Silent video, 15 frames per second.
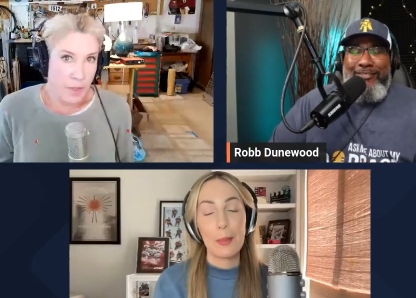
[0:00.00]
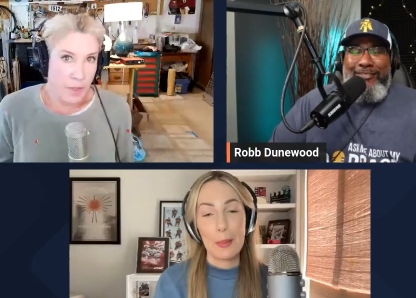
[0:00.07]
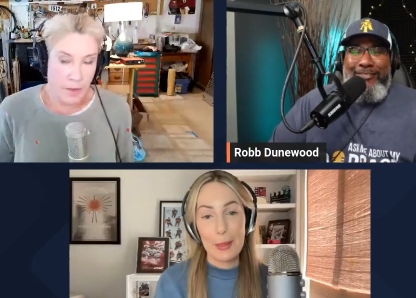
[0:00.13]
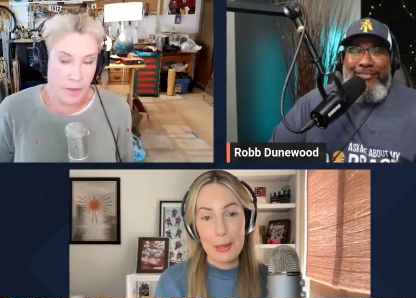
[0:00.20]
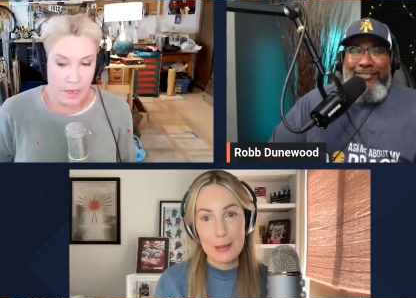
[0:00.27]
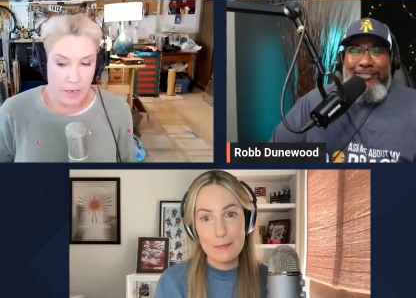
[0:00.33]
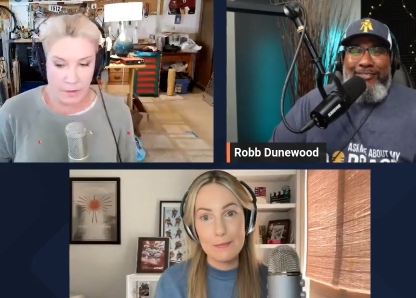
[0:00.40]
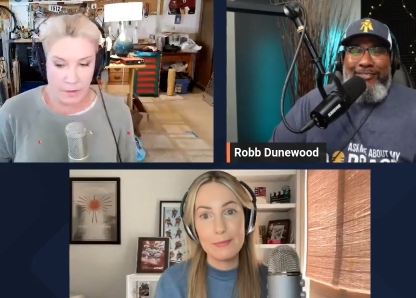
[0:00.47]

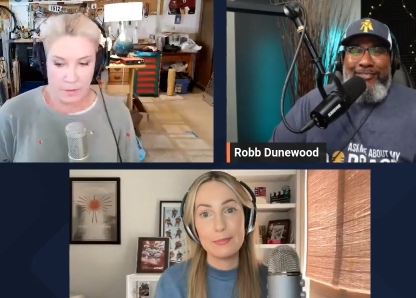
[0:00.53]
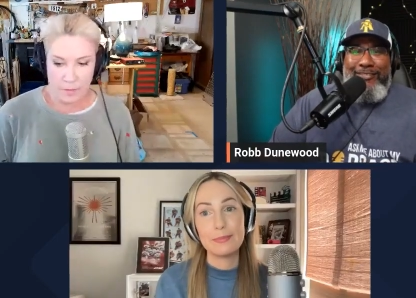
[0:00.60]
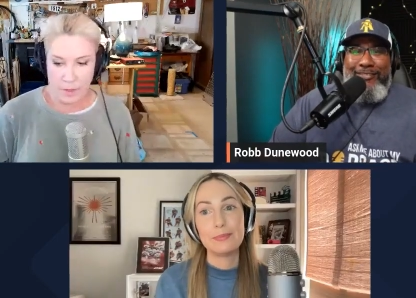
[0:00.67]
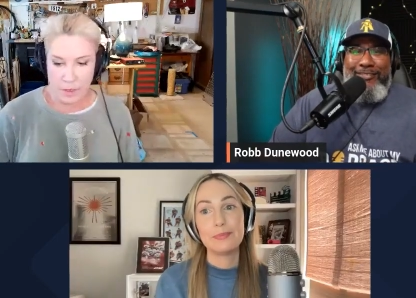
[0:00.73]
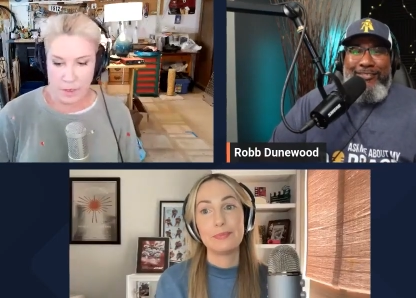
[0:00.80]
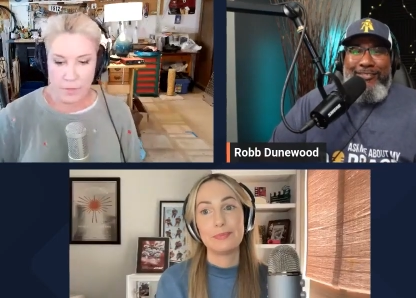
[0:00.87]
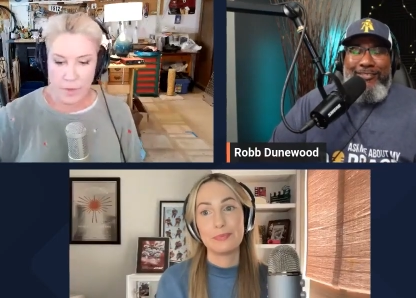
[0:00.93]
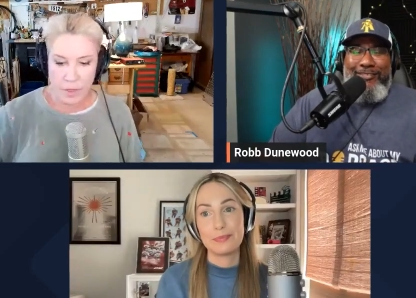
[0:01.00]
Speaker 1: as
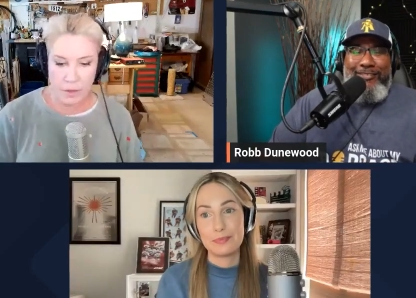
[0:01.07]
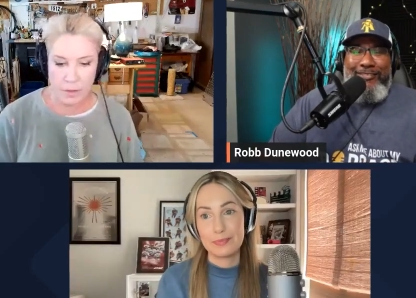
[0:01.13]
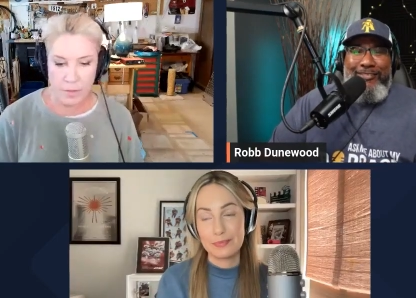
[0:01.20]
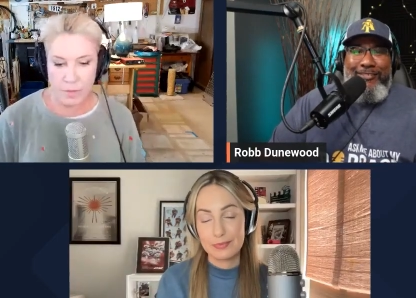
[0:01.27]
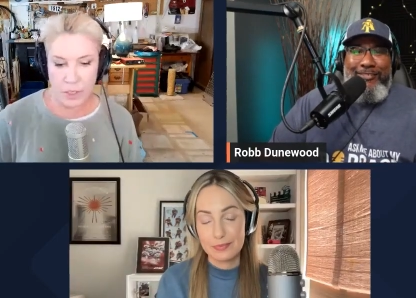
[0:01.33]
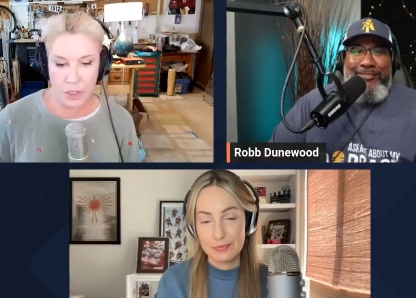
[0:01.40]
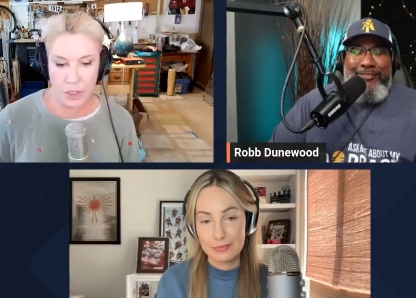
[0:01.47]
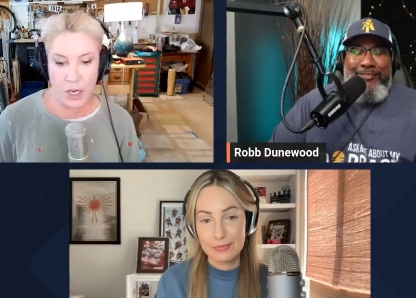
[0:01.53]
you know the
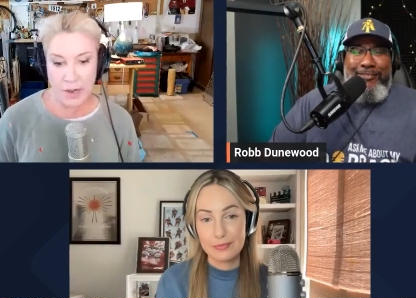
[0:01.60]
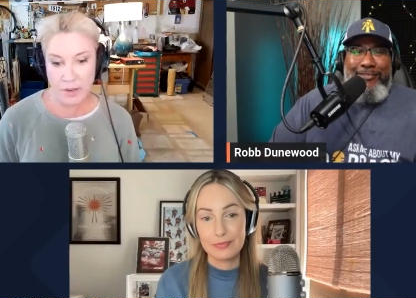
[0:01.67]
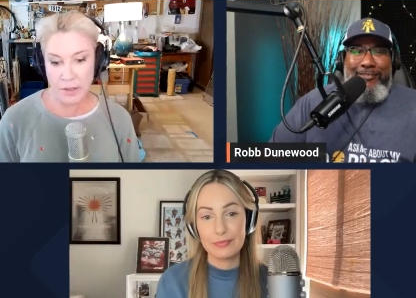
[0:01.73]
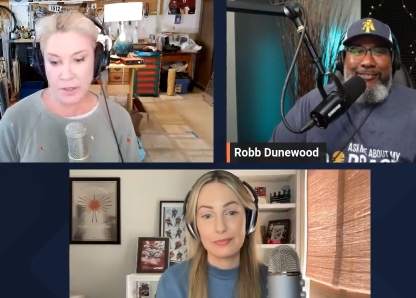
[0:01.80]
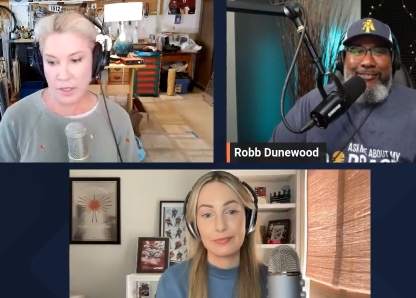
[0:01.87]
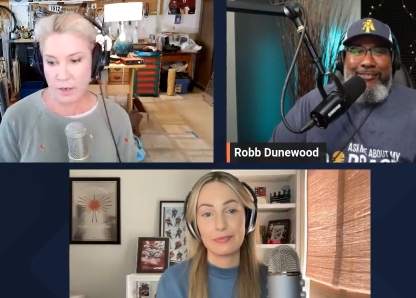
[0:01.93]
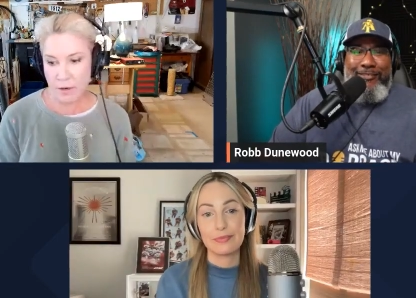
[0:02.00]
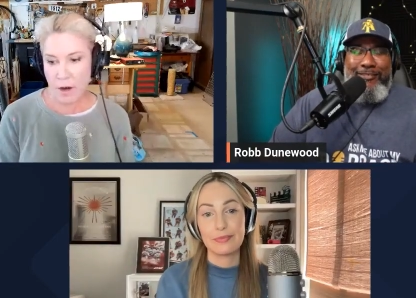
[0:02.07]
the
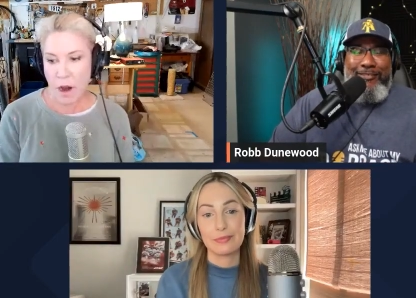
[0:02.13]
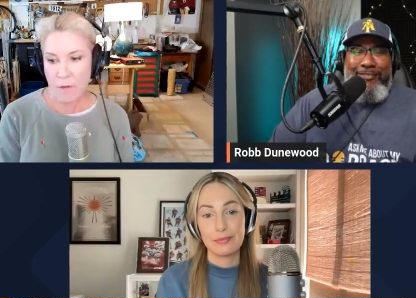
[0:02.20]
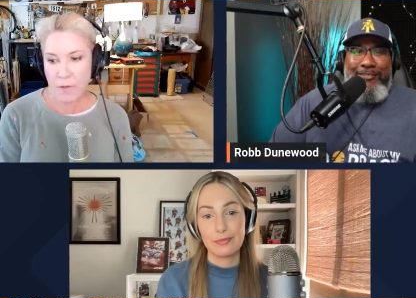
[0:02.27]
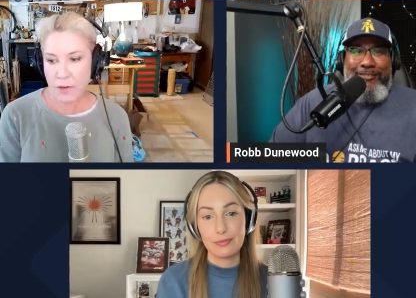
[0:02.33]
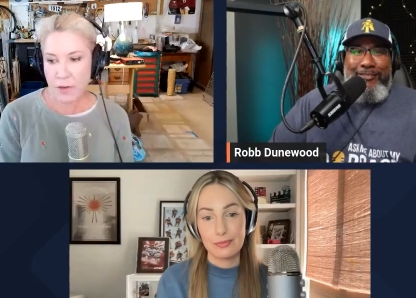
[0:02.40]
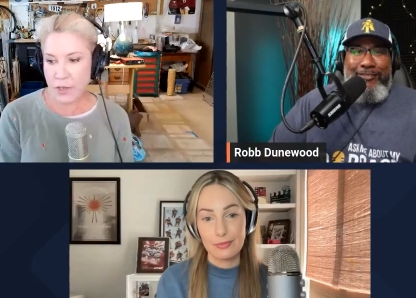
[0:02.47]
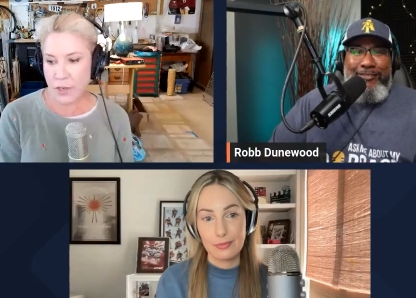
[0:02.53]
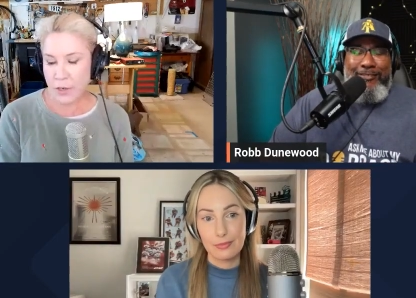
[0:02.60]
channels that are
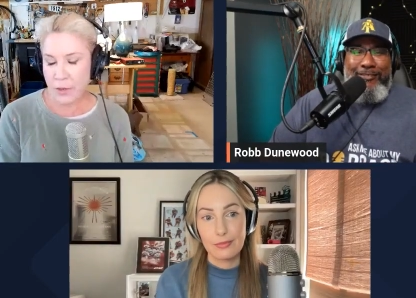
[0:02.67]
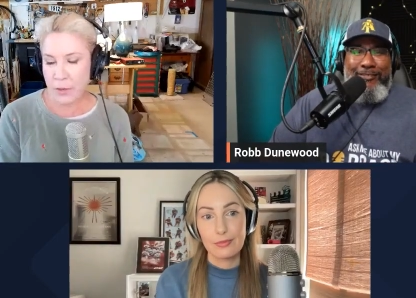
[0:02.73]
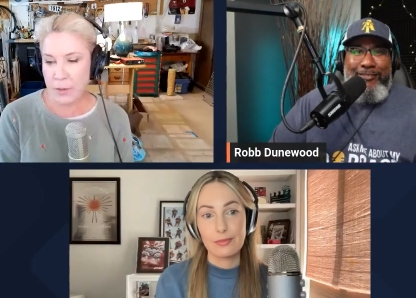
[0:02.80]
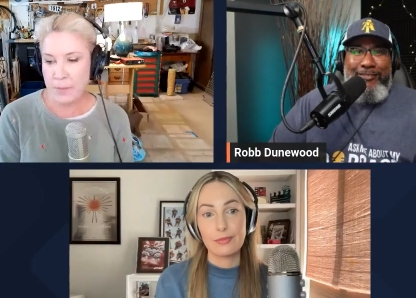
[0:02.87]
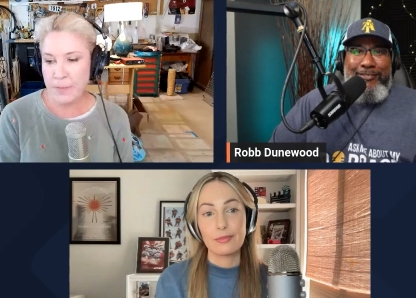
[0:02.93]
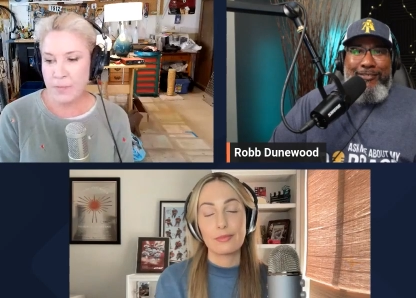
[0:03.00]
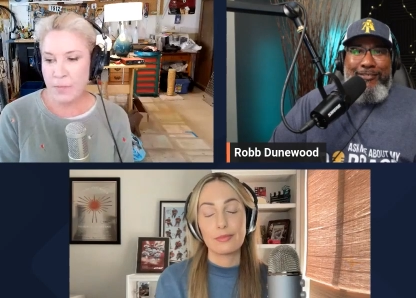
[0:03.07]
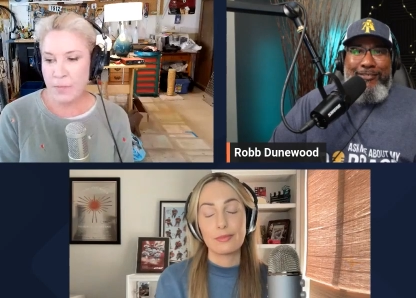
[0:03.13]
offered to you,
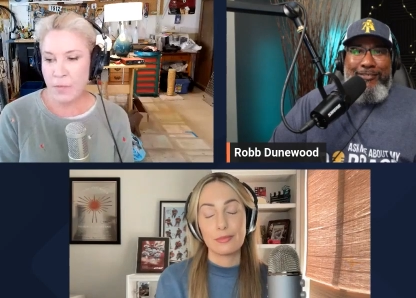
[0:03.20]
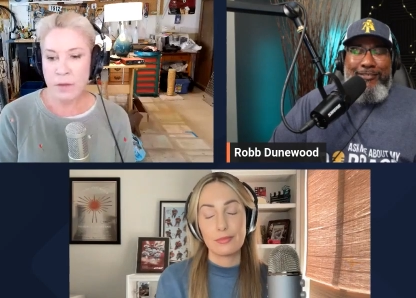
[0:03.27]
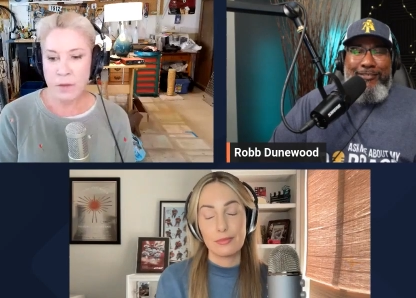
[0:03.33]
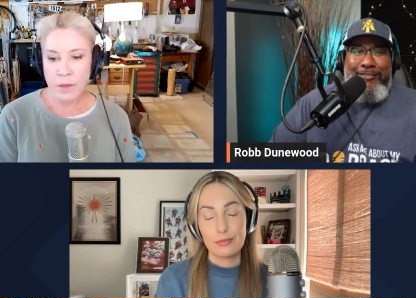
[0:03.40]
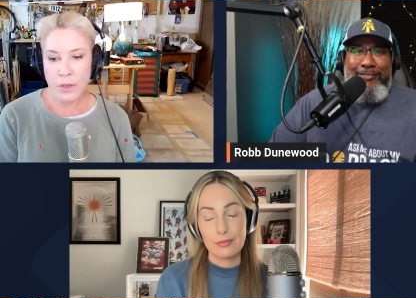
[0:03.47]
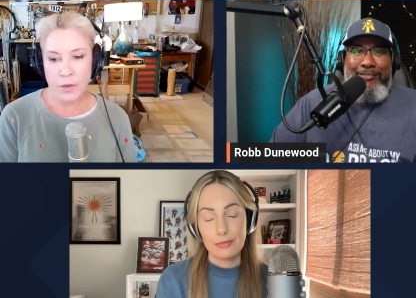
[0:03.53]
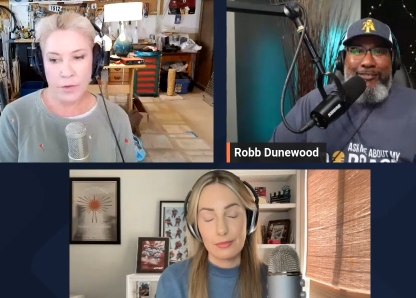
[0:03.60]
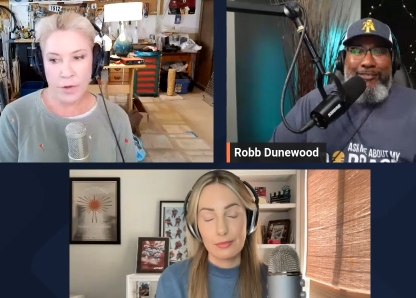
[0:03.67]

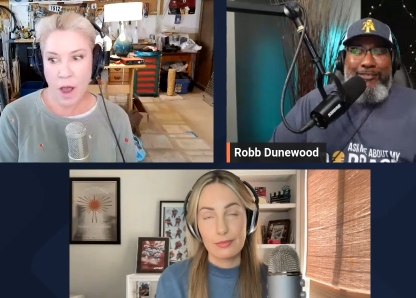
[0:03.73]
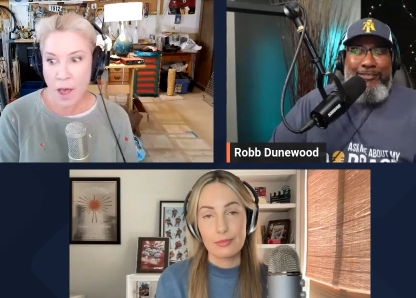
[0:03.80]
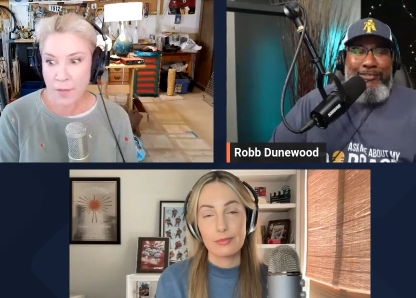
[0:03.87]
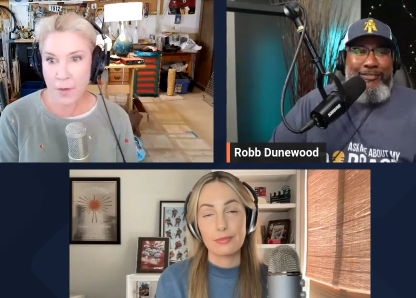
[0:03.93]
you're not the